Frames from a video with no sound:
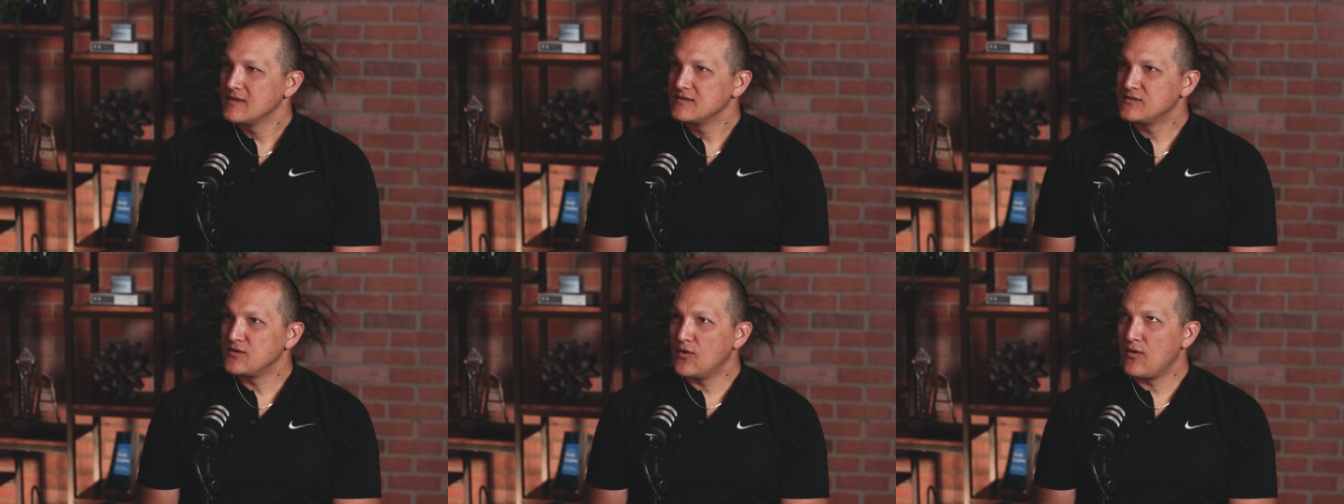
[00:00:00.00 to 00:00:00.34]

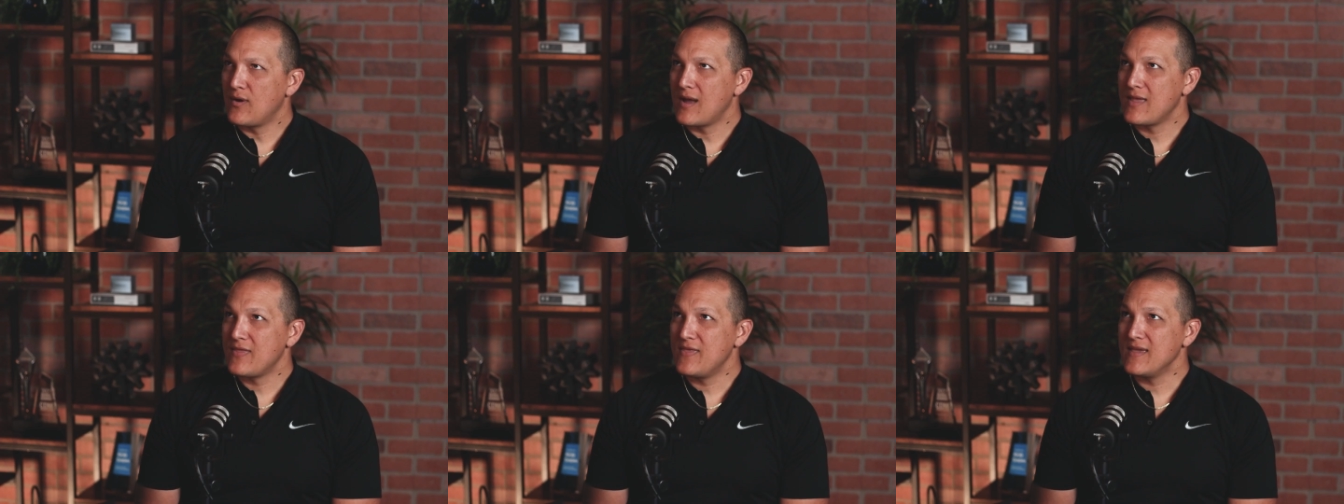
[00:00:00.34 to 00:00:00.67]

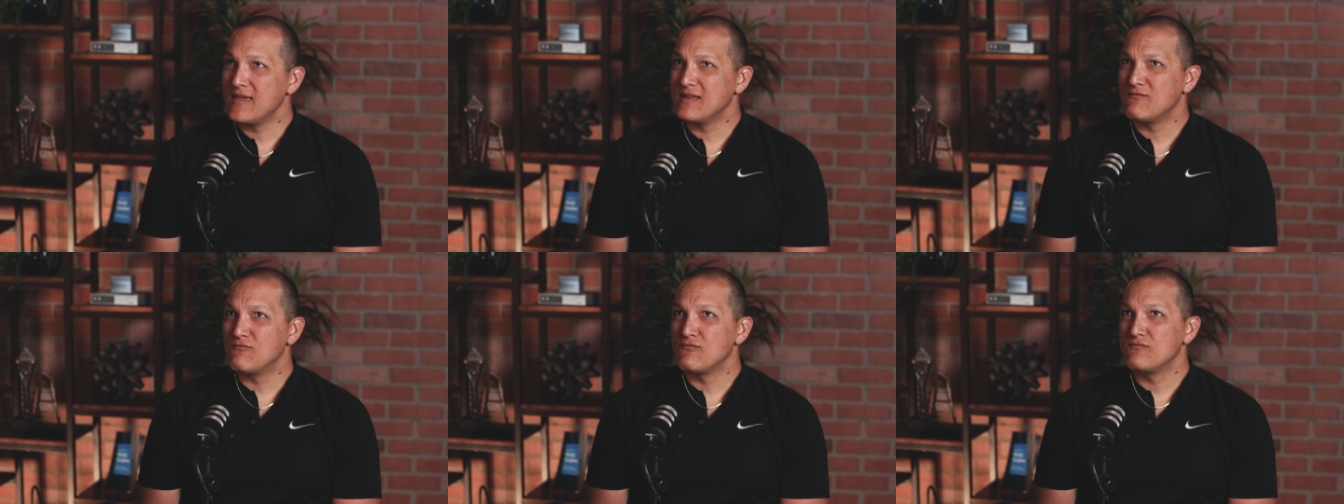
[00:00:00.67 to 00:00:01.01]
So I
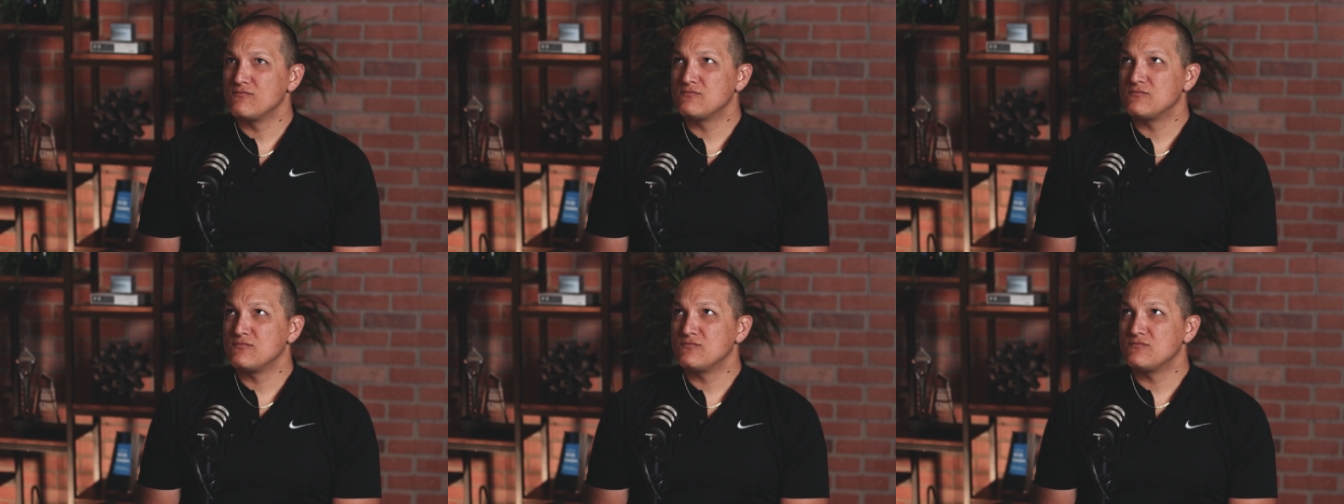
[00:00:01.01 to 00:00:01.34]
think it
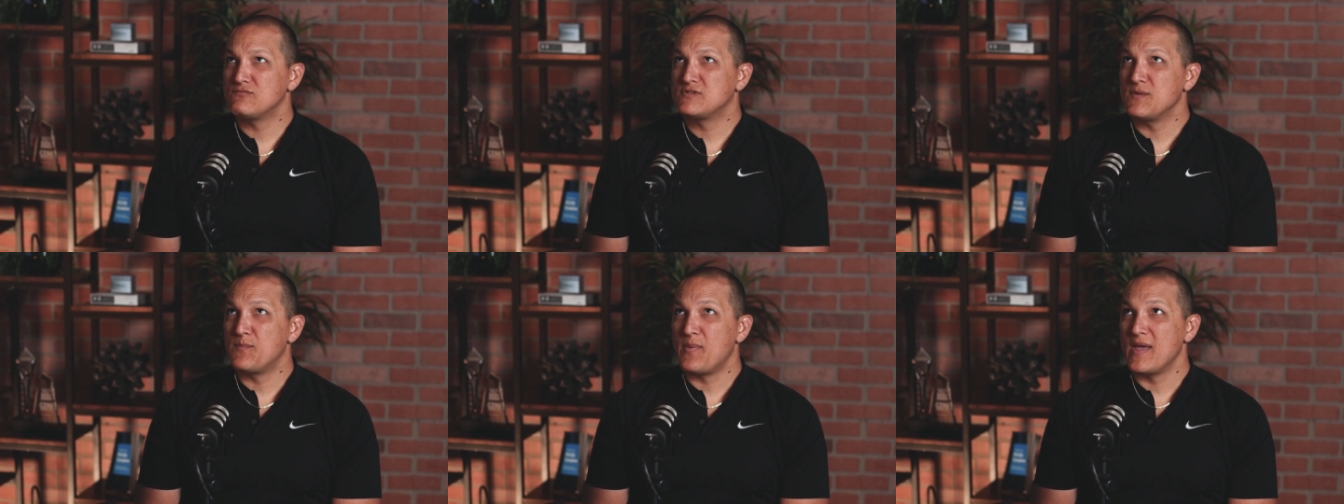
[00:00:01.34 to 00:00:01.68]

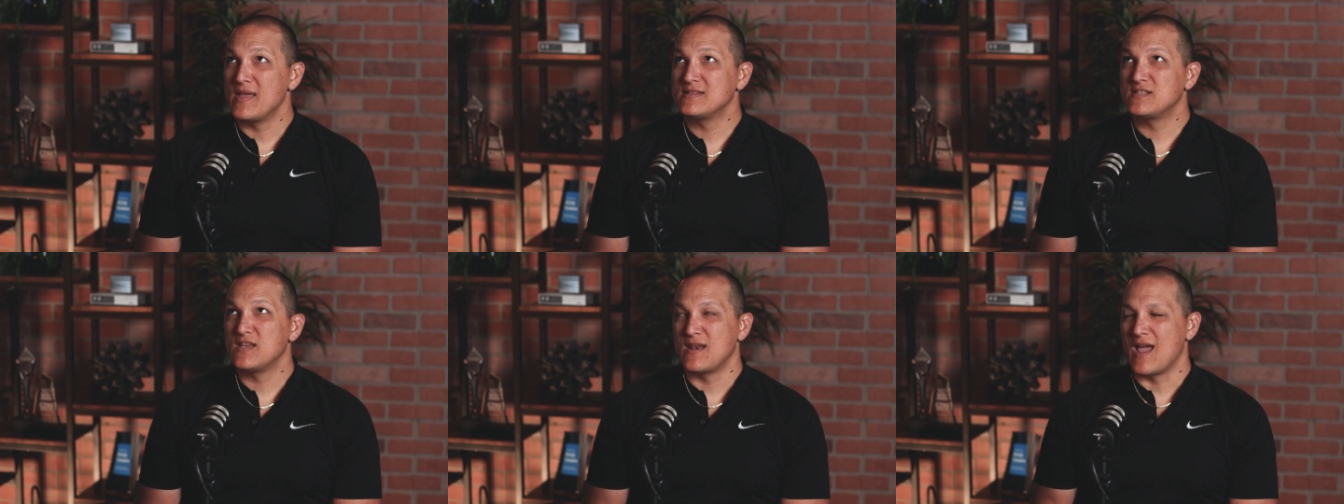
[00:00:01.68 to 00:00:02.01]

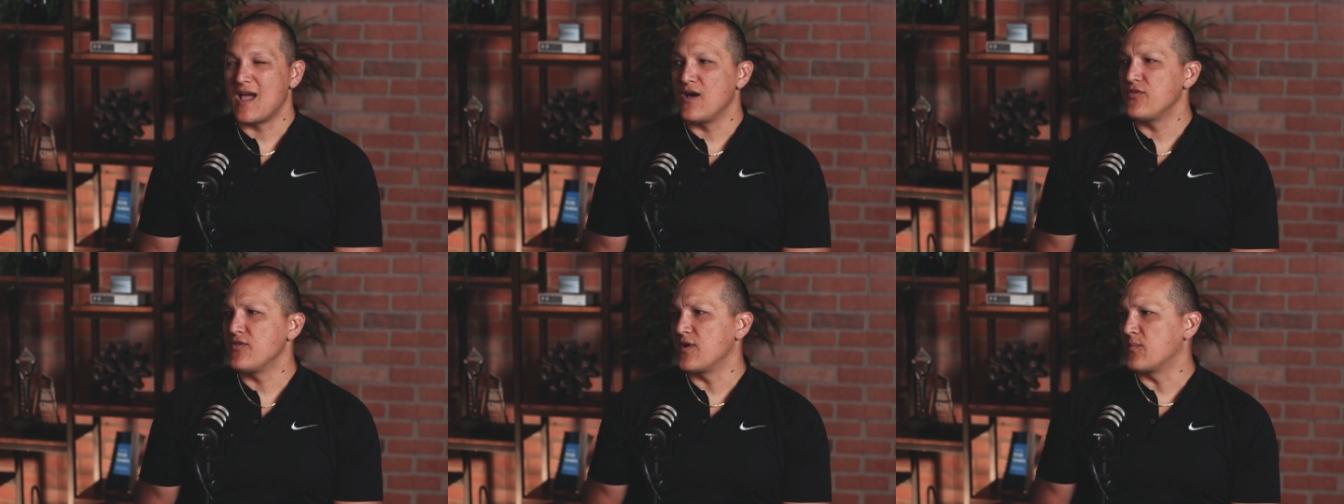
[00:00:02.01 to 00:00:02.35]
depends on
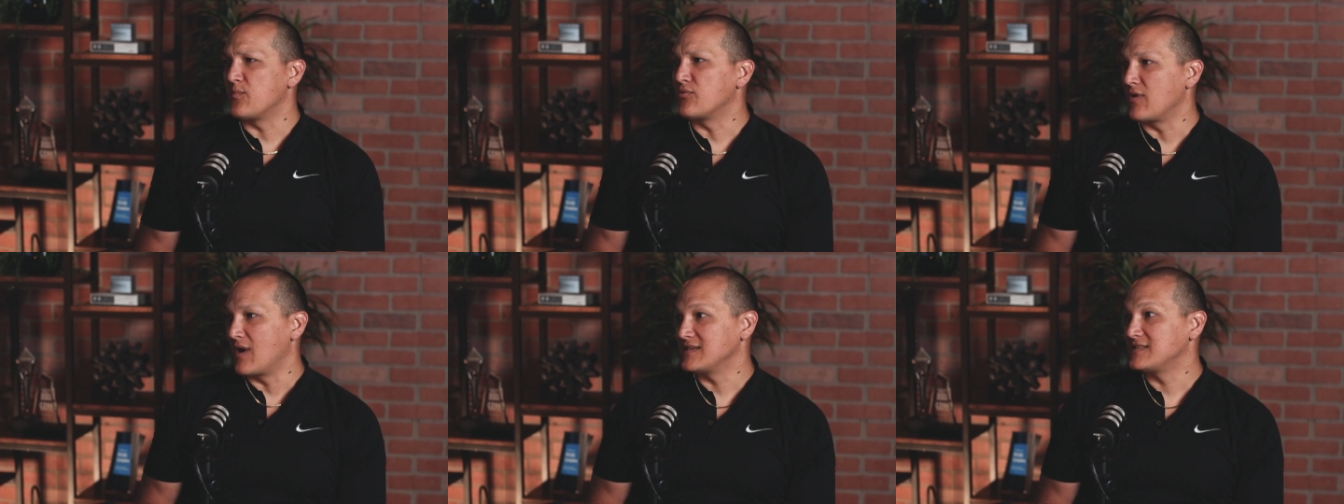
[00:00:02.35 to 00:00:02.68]
how they're
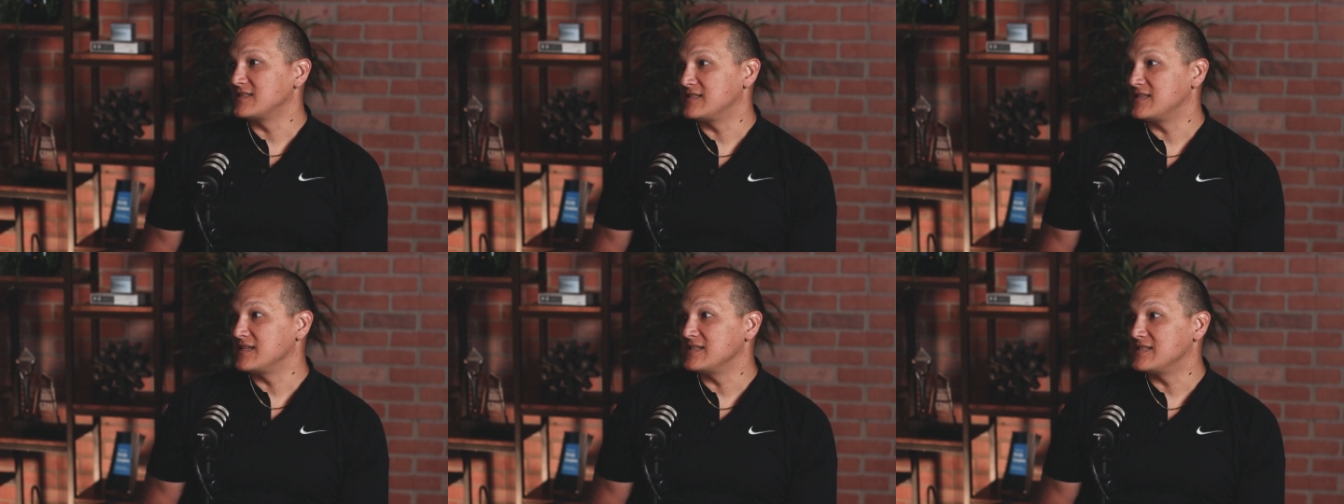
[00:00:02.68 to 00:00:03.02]

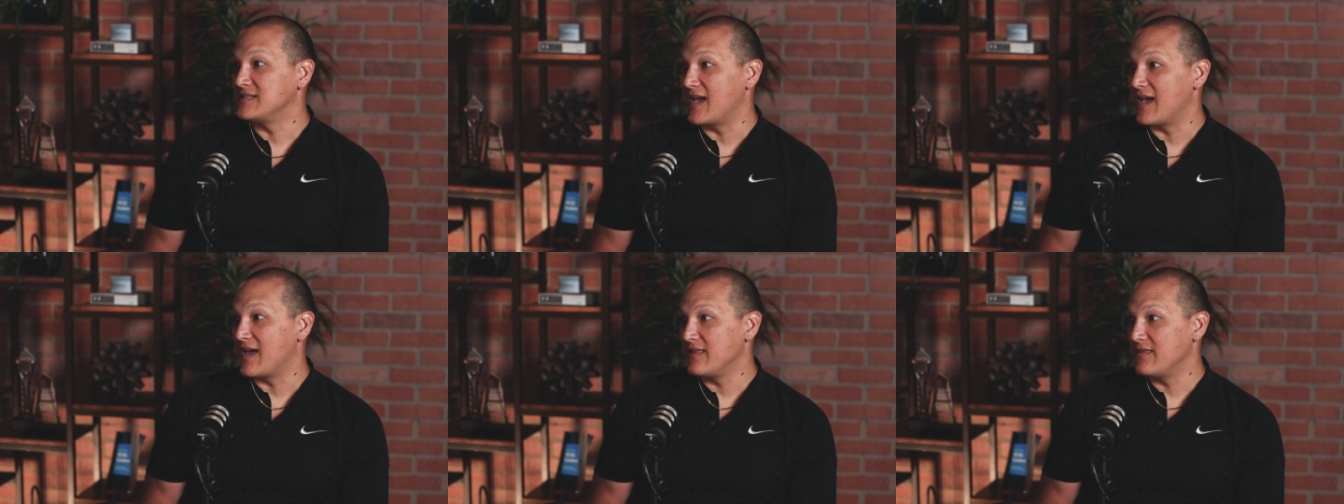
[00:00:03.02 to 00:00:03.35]
processing
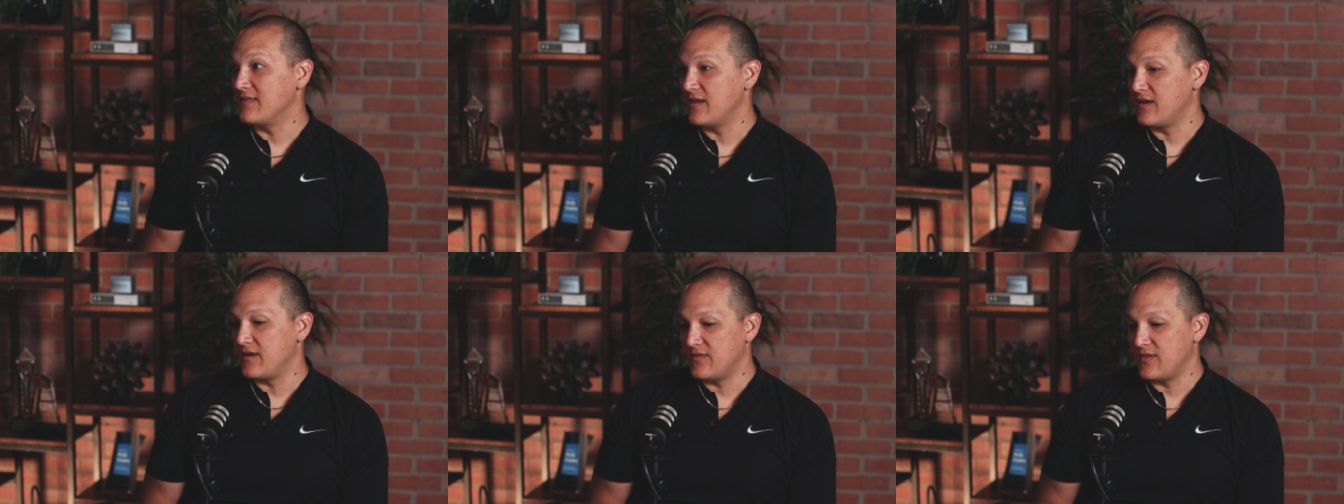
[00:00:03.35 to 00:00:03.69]

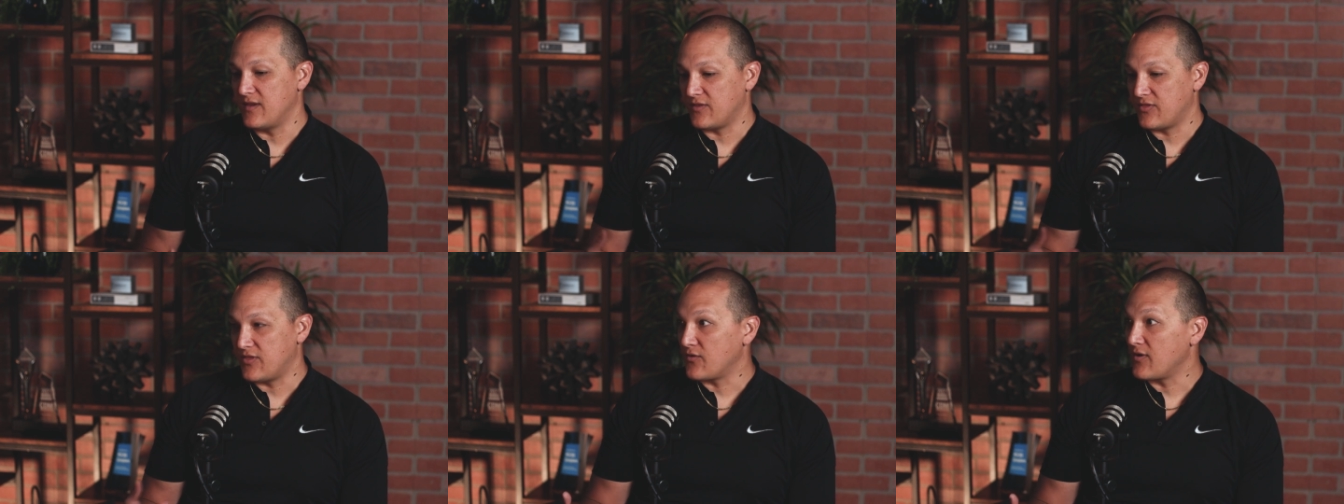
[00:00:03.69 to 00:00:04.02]

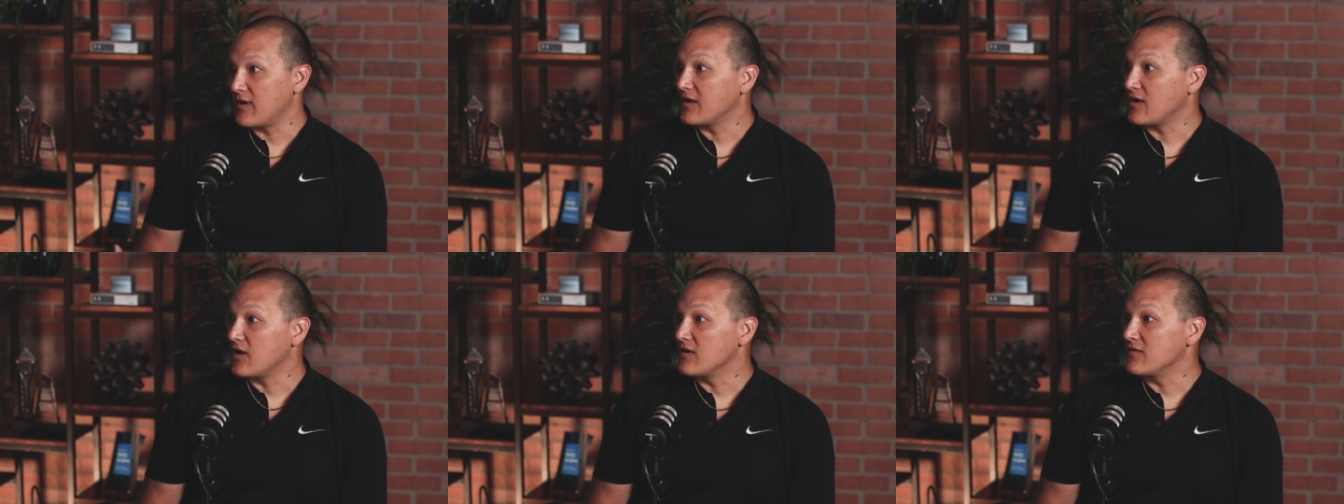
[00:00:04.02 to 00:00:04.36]
the
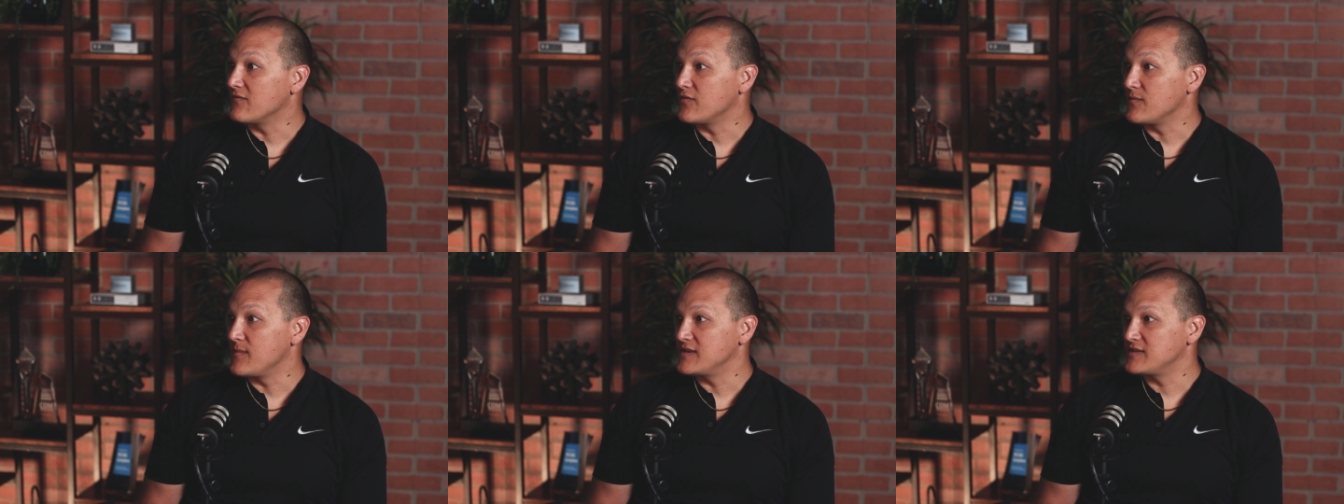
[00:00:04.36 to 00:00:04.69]
credit card
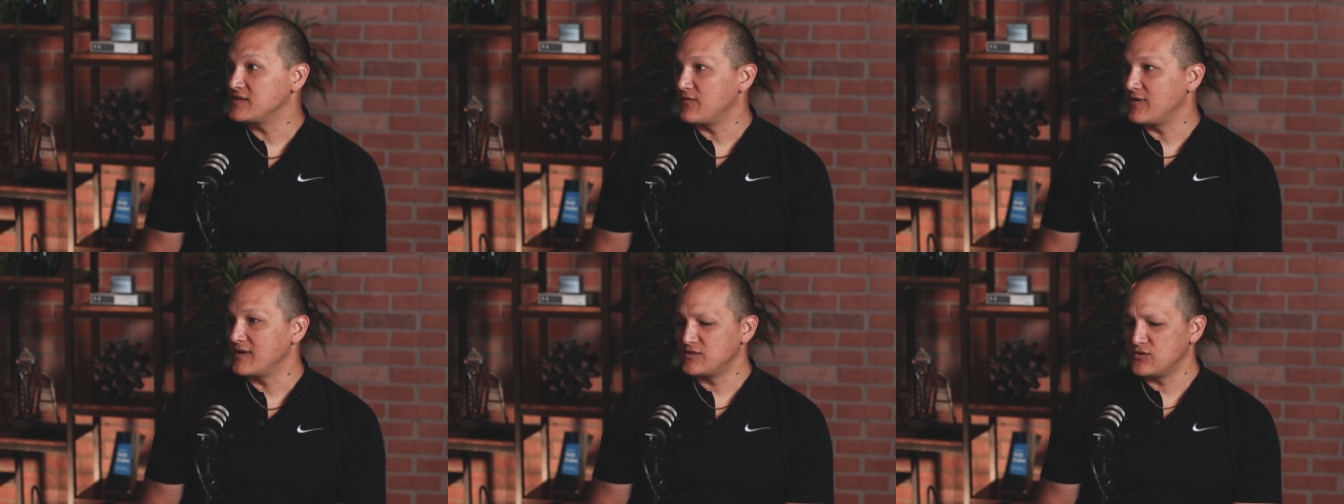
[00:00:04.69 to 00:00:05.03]

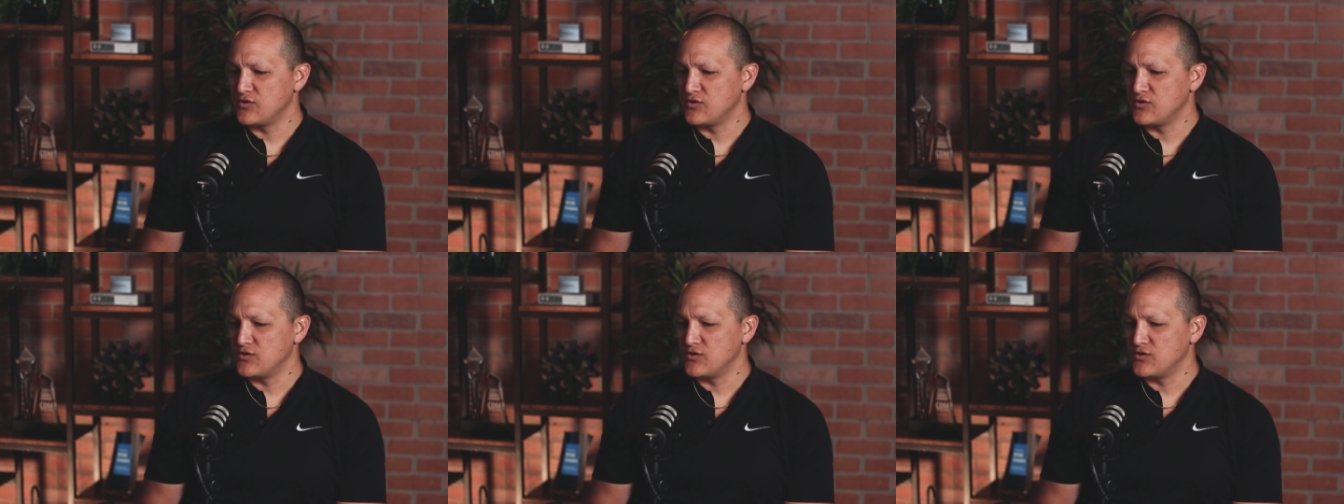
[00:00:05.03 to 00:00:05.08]
information, right?